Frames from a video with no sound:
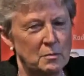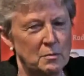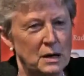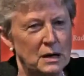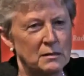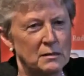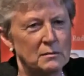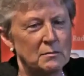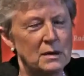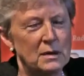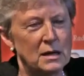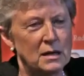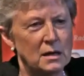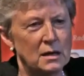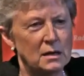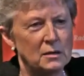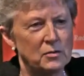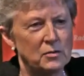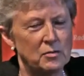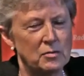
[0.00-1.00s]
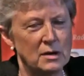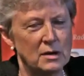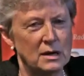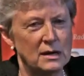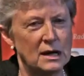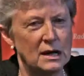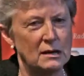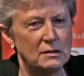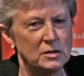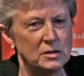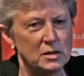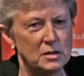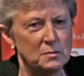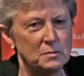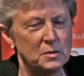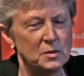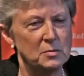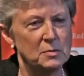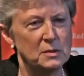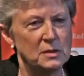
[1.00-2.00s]
about drawing analogies
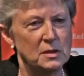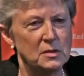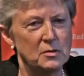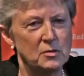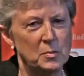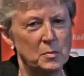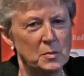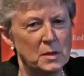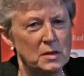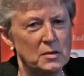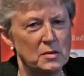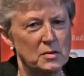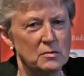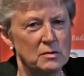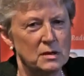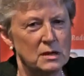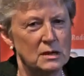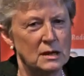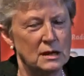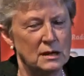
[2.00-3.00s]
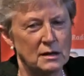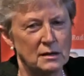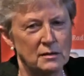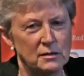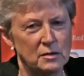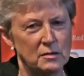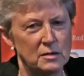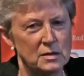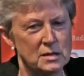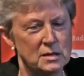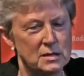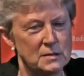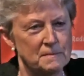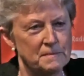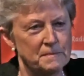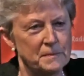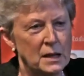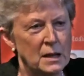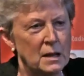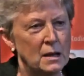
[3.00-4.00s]
between the European Union and
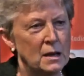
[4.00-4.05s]
Catholicism.